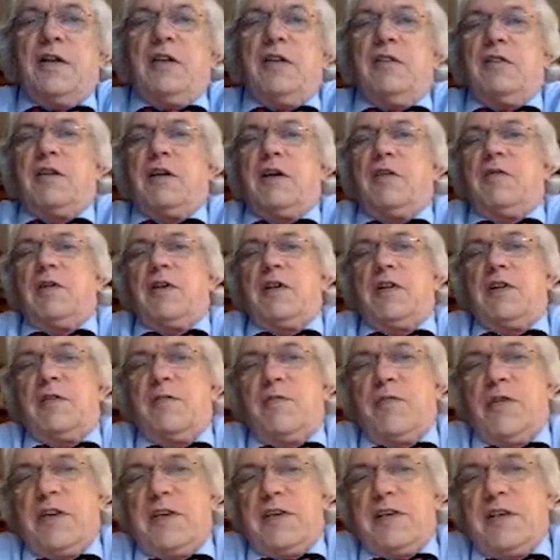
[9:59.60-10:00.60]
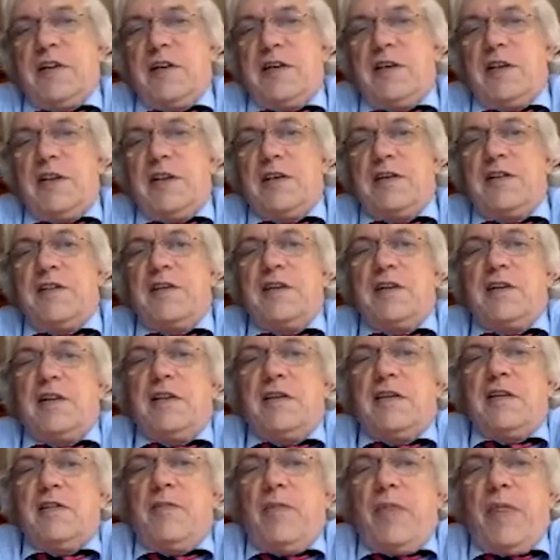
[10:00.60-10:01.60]
Okay, what are the basic ideas
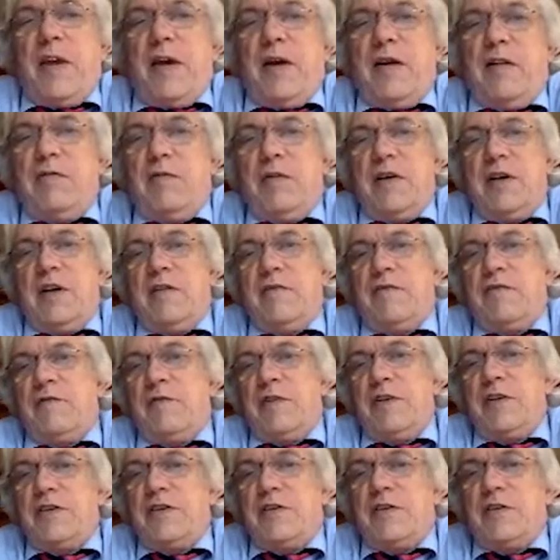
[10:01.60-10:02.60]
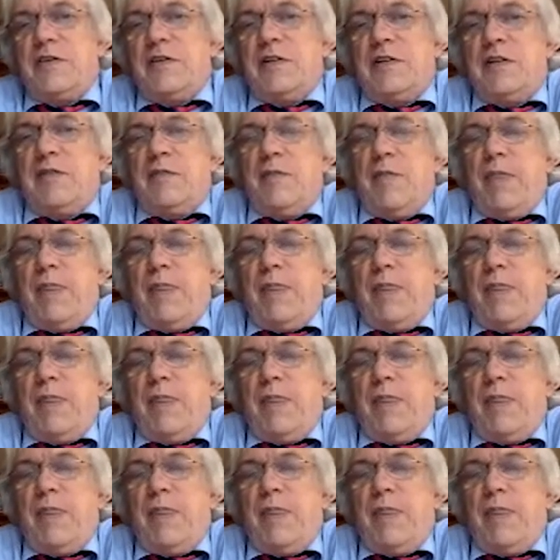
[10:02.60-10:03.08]
here? We have regional